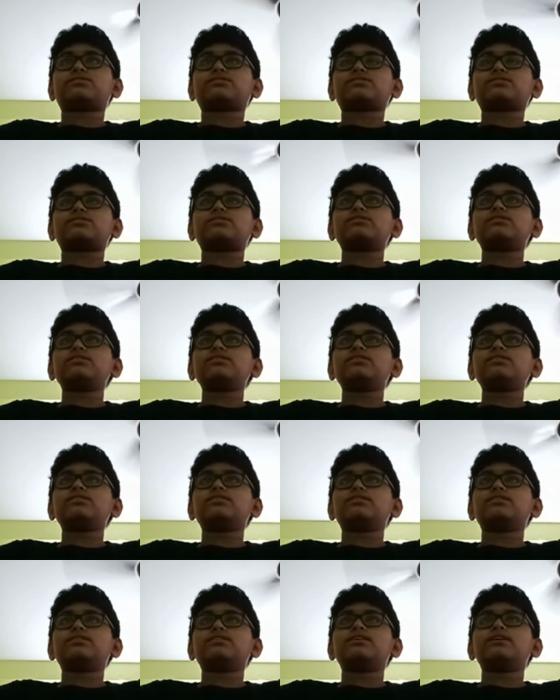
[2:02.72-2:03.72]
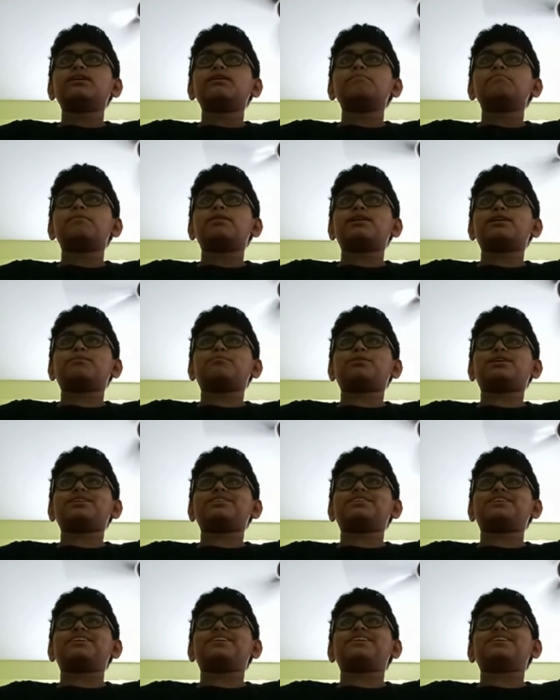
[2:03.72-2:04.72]
Panama. Panama
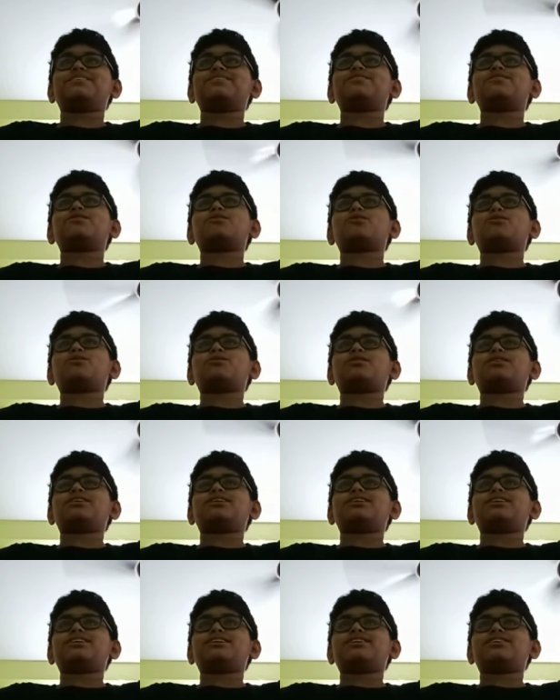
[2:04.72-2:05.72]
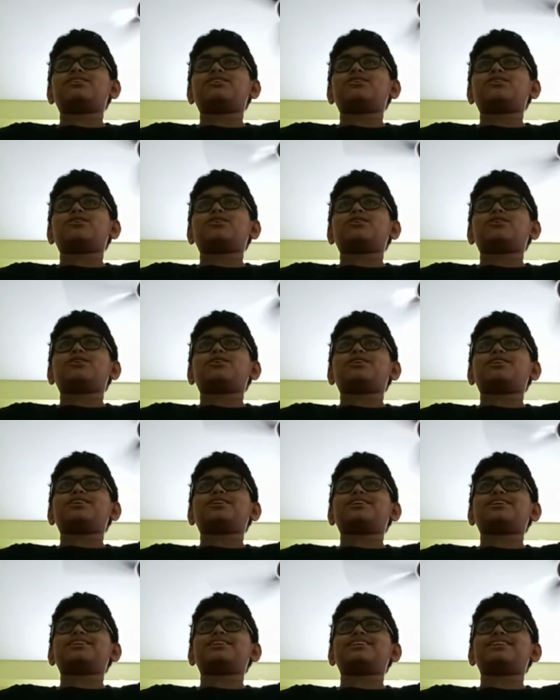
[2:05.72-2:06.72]
City. We
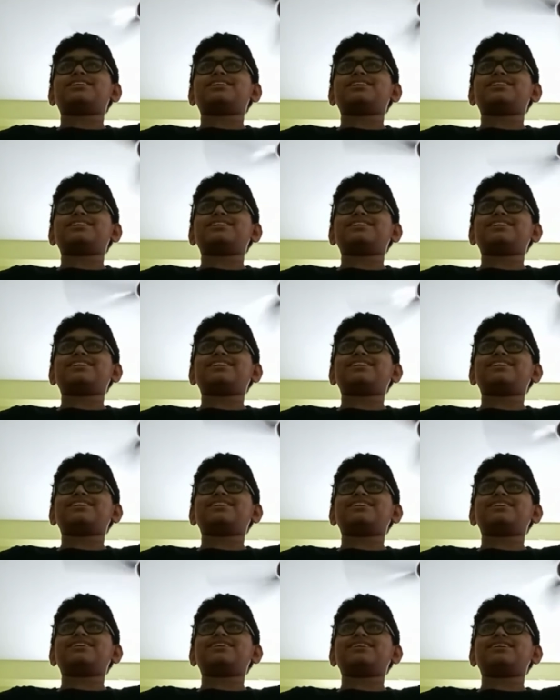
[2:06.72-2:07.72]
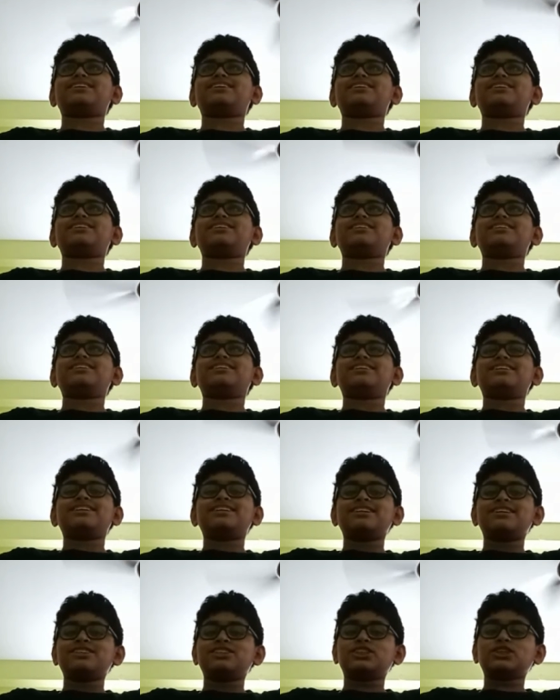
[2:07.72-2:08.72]
are done with all the
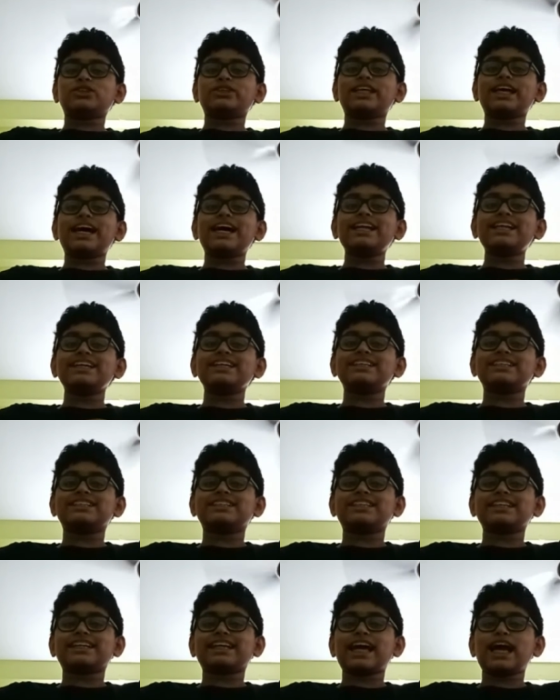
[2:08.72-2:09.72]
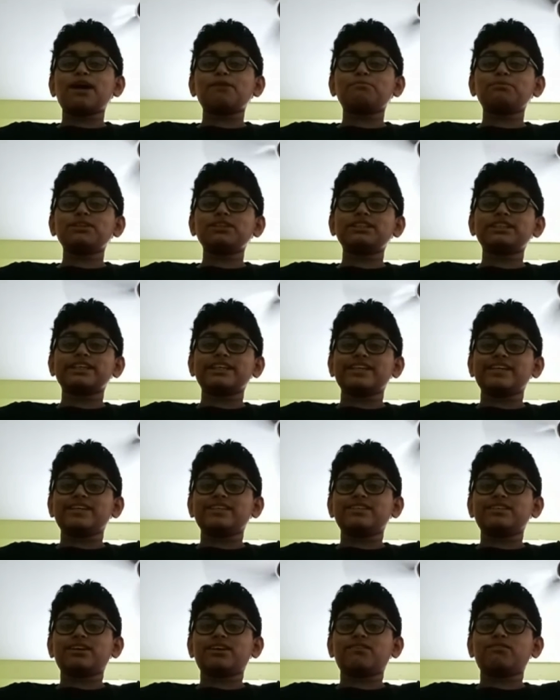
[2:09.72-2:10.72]
countries. So that is the capital
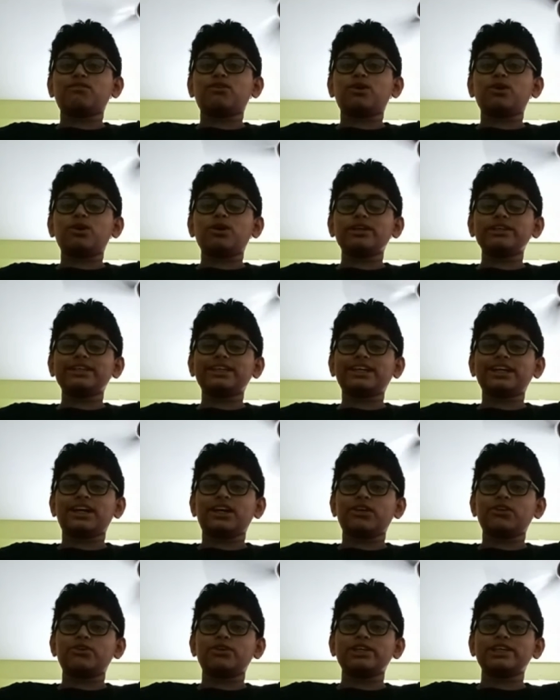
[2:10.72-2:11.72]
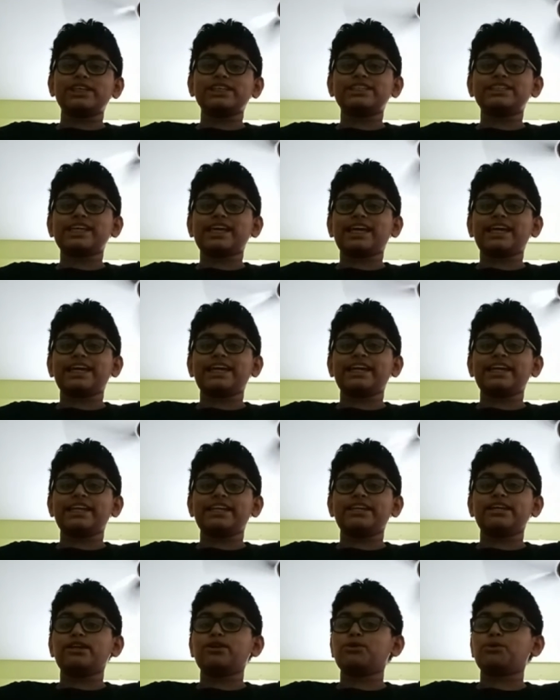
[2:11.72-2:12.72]
cities of all the countries
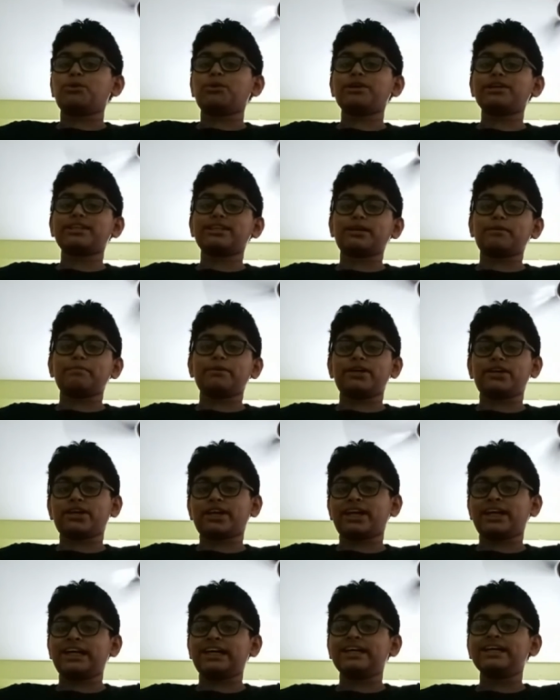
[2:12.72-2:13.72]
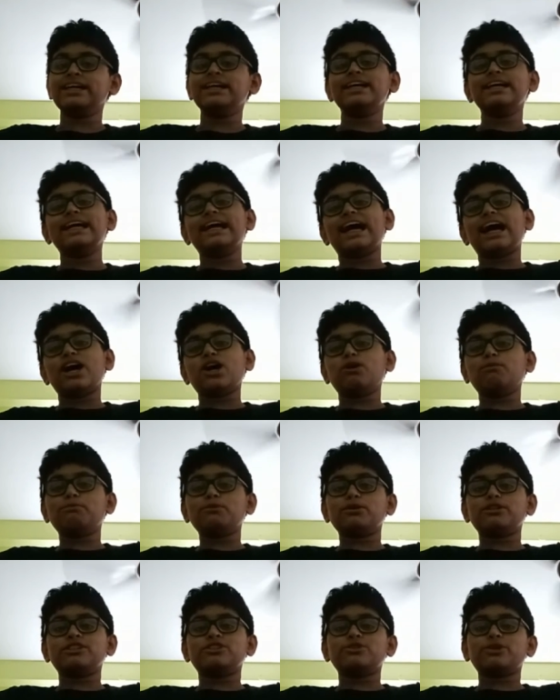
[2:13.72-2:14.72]
in North America.
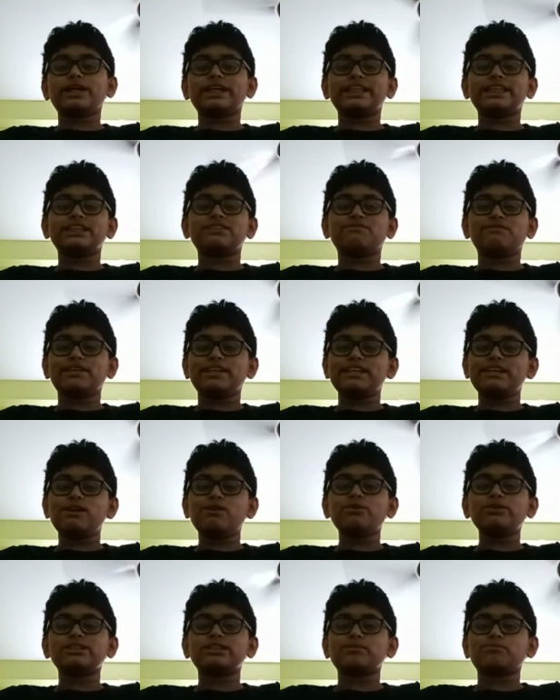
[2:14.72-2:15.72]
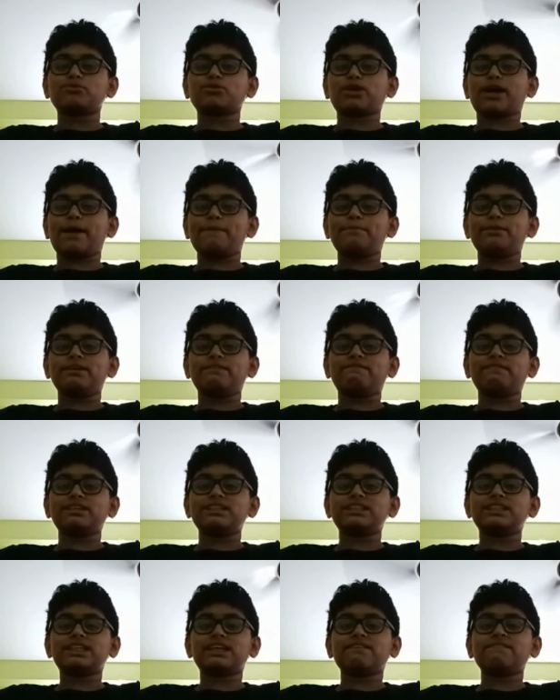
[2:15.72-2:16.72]
Hope you enjoyed this video, subscribe to the
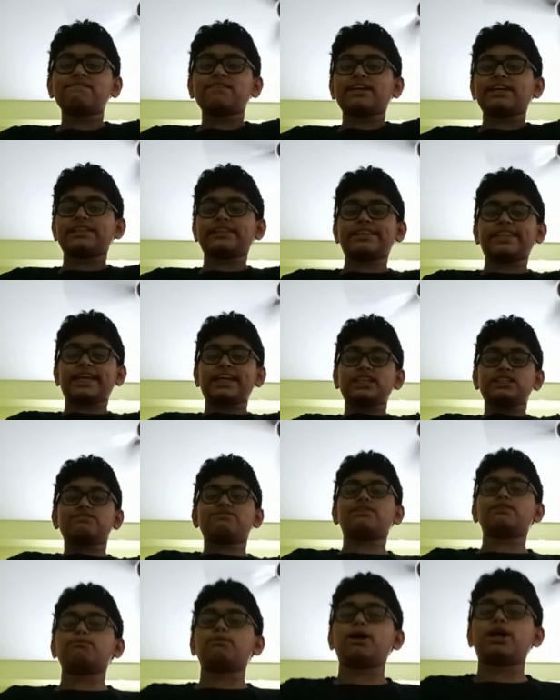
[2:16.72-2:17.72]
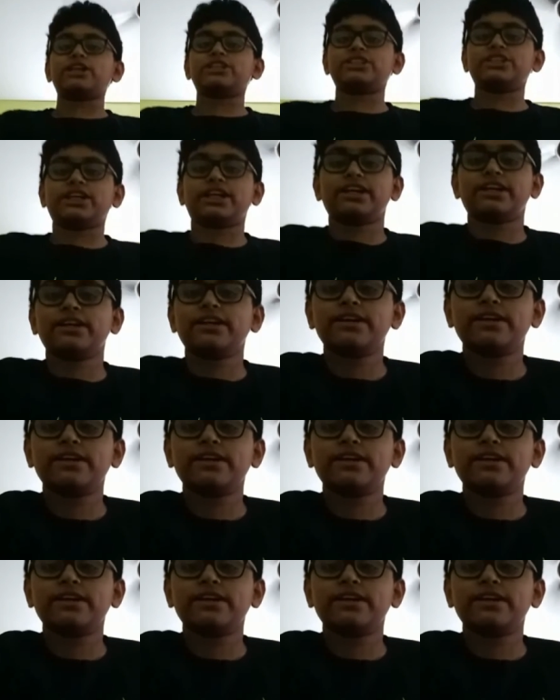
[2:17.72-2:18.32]
fun stuff, and thanks for watching.